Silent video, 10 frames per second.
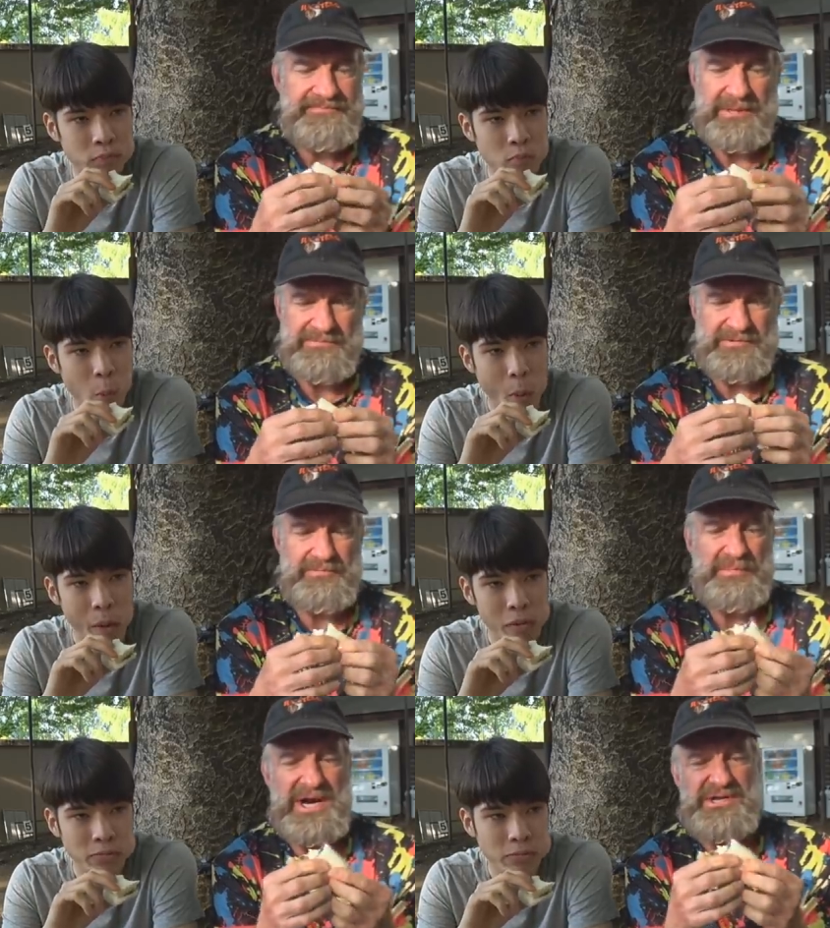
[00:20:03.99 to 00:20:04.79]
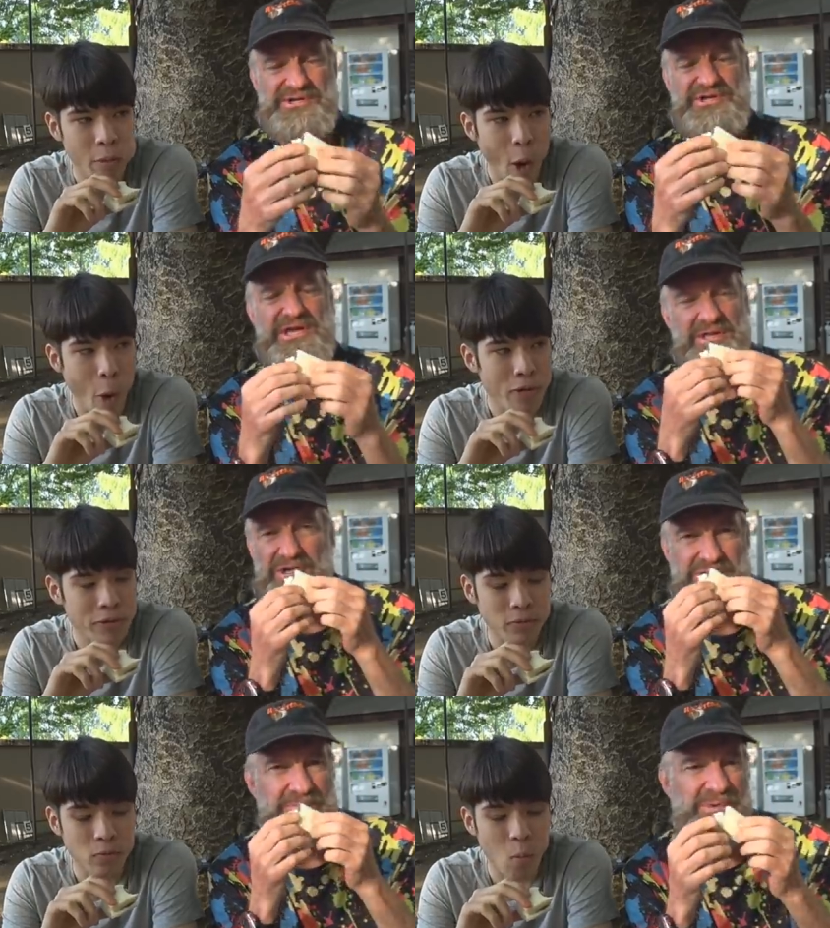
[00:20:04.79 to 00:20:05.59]
Speaker 1: the bread is thick though.
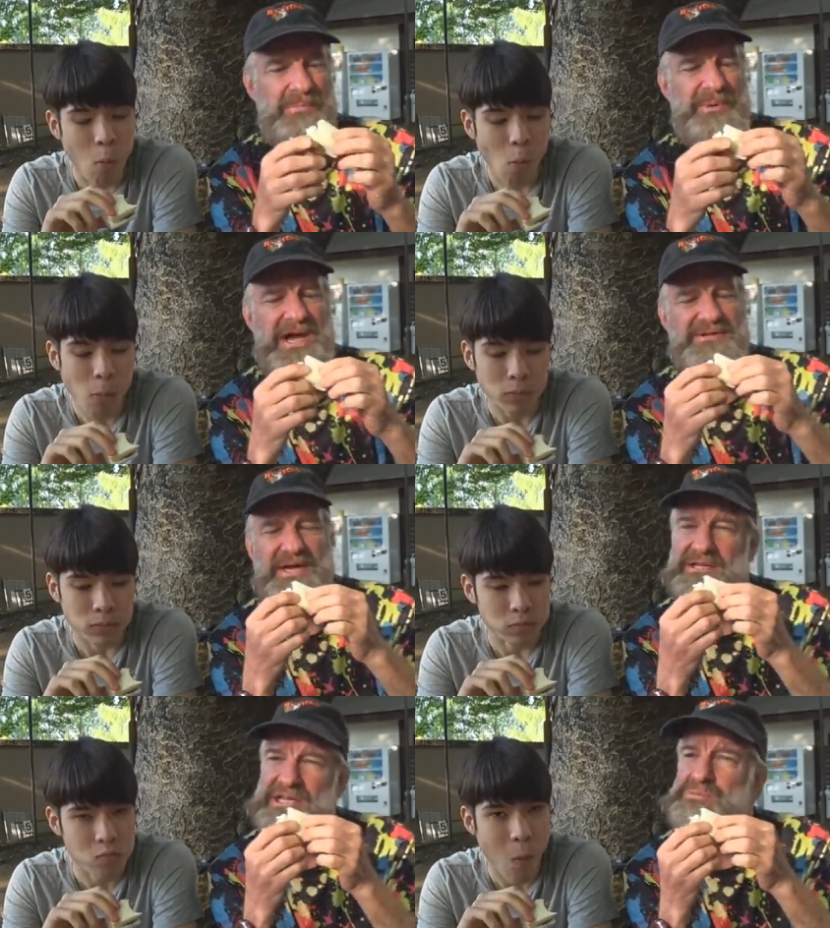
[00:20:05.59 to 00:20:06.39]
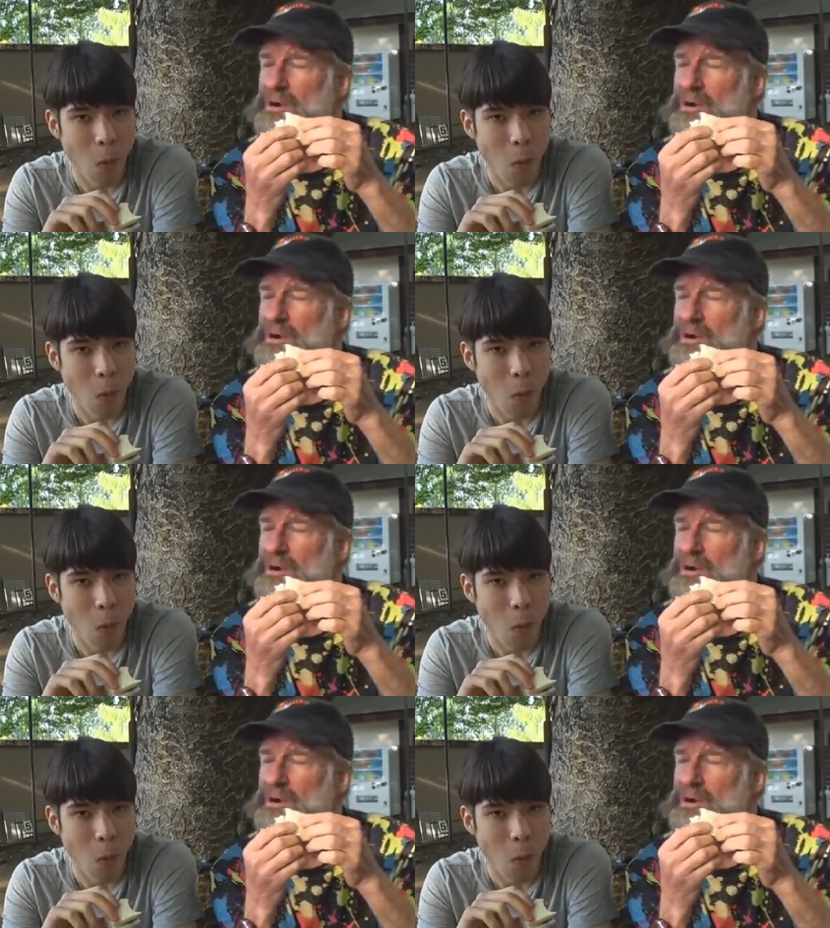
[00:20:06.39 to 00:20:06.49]
There's more bread that needs